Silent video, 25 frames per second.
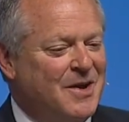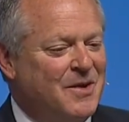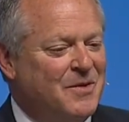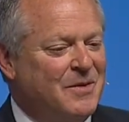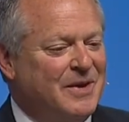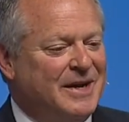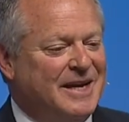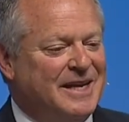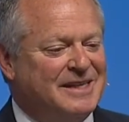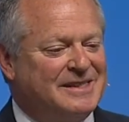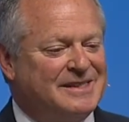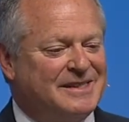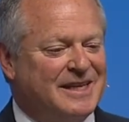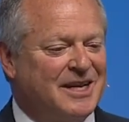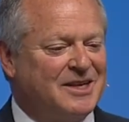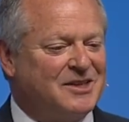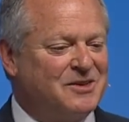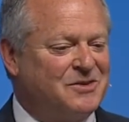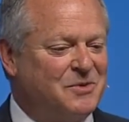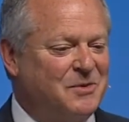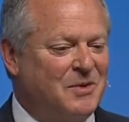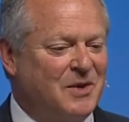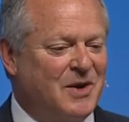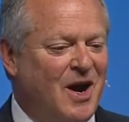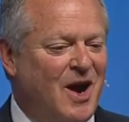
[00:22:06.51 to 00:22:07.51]
When he
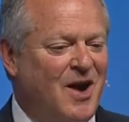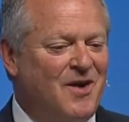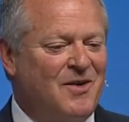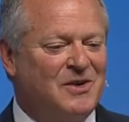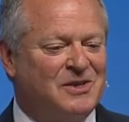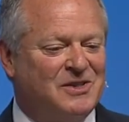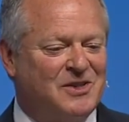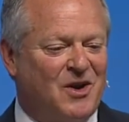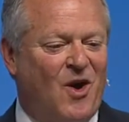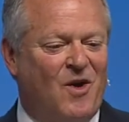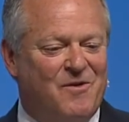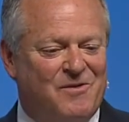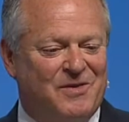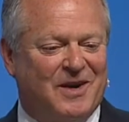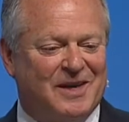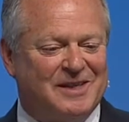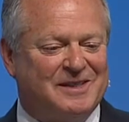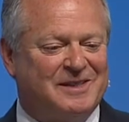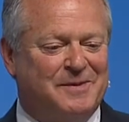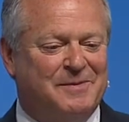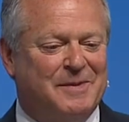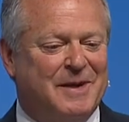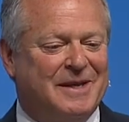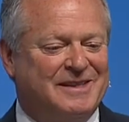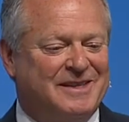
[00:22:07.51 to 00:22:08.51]
says, we always
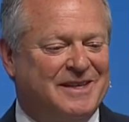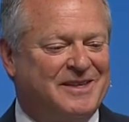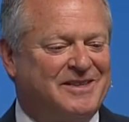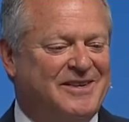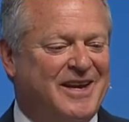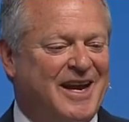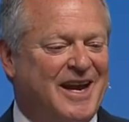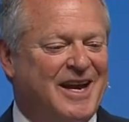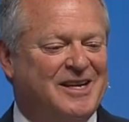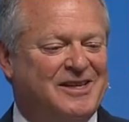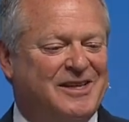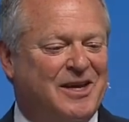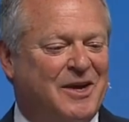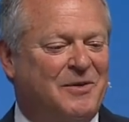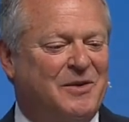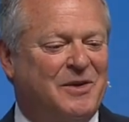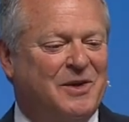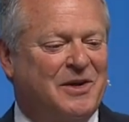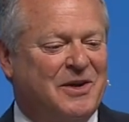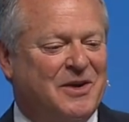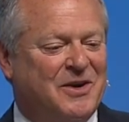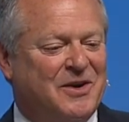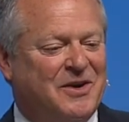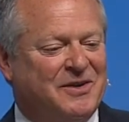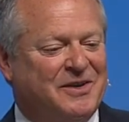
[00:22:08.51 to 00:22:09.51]
overestimate the change that will
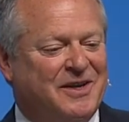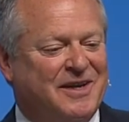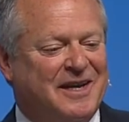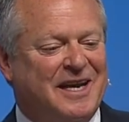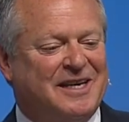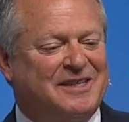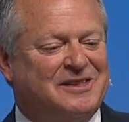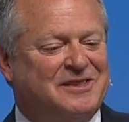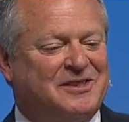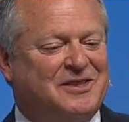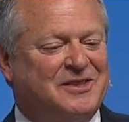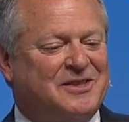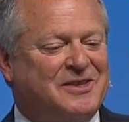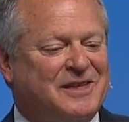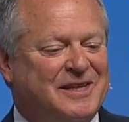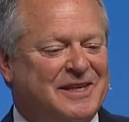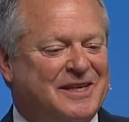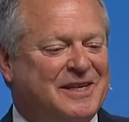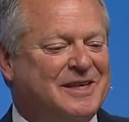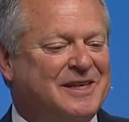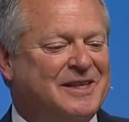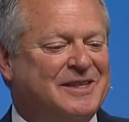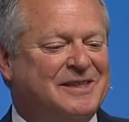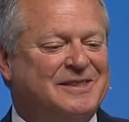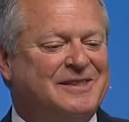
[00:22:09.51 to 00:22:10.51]
occur in the next 2
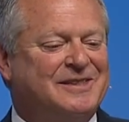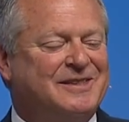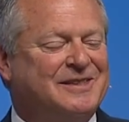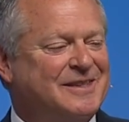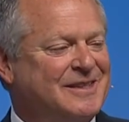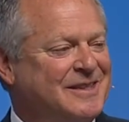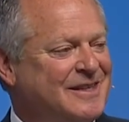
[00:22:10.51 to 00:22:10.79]
years,